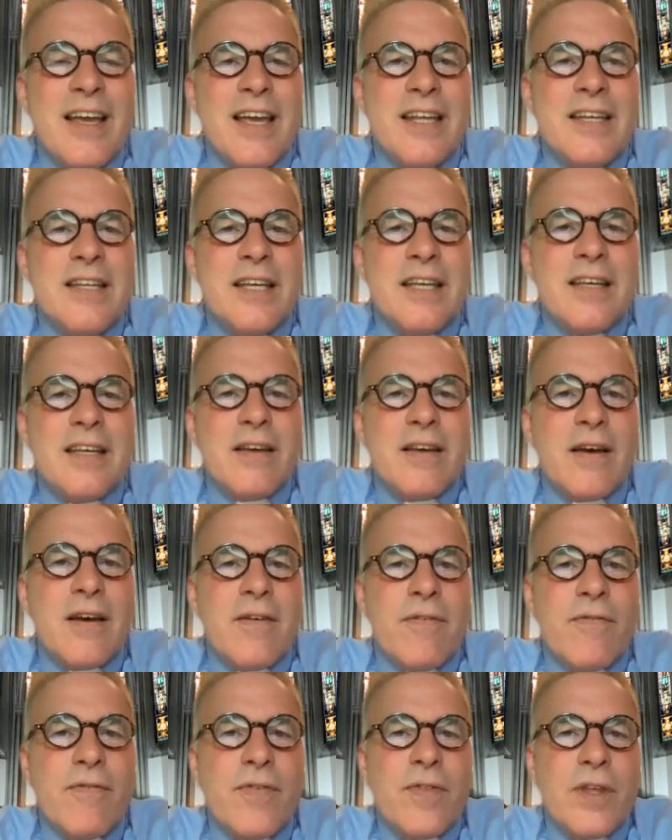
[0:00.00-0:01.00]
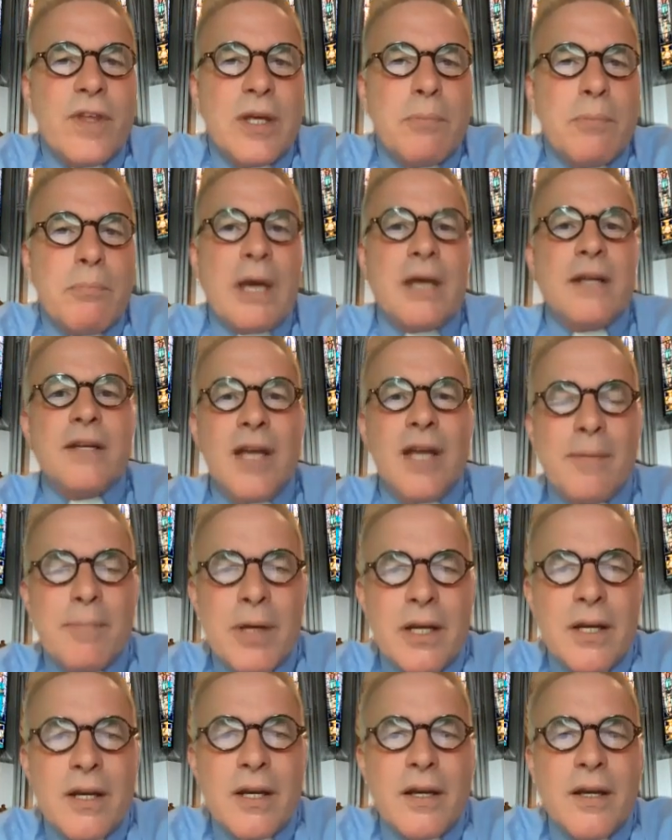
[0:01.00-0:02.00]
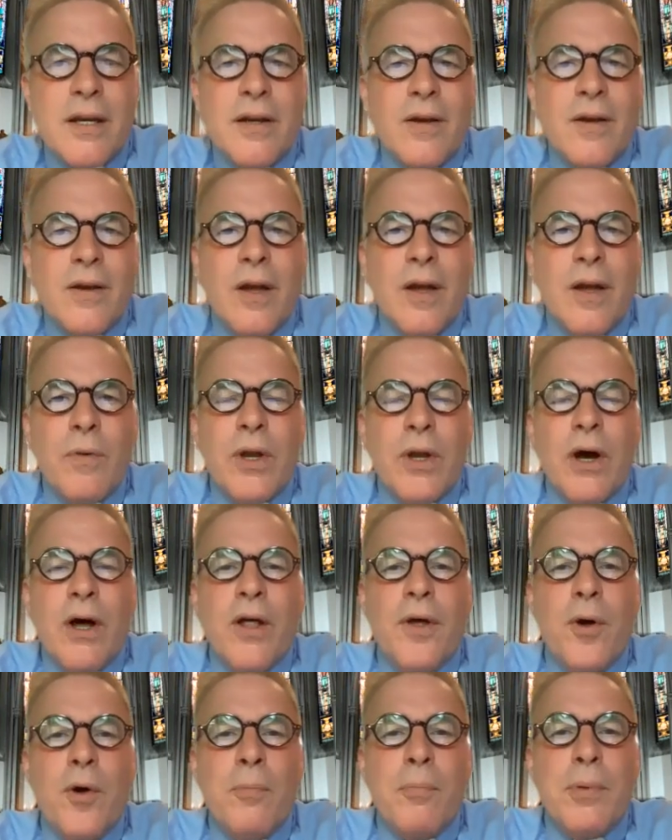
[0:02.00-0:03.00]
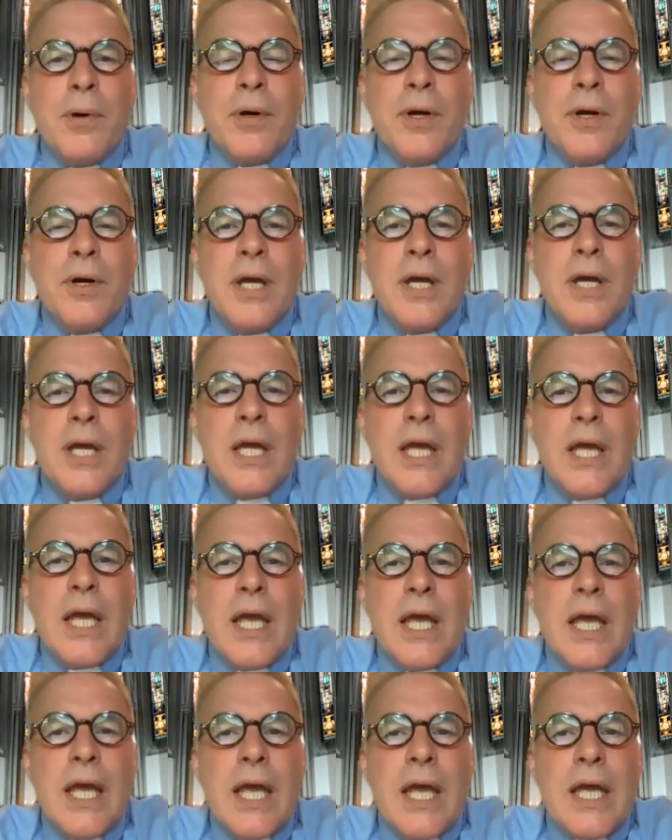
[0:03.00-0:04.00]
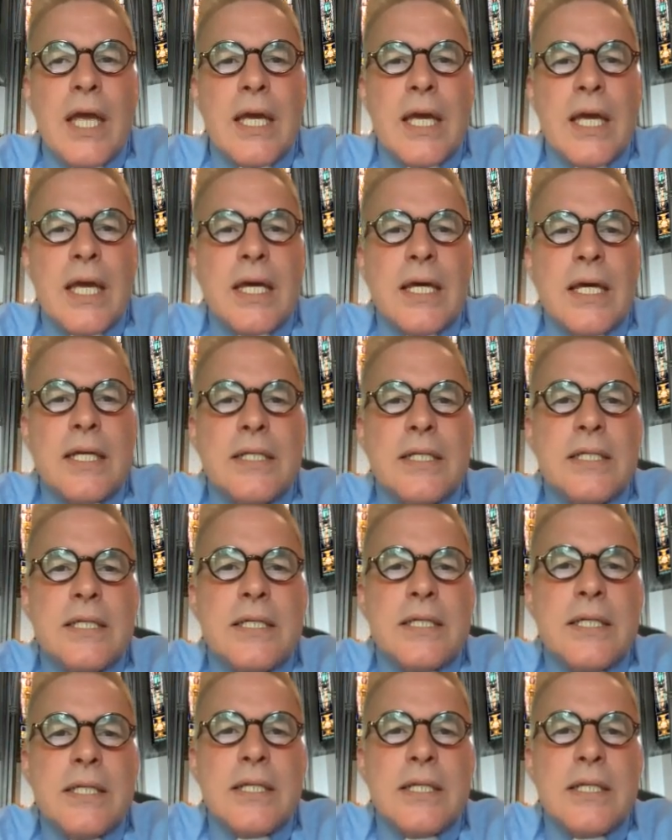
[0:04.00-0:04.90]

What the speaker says: ending of the pandemic, we all hope. And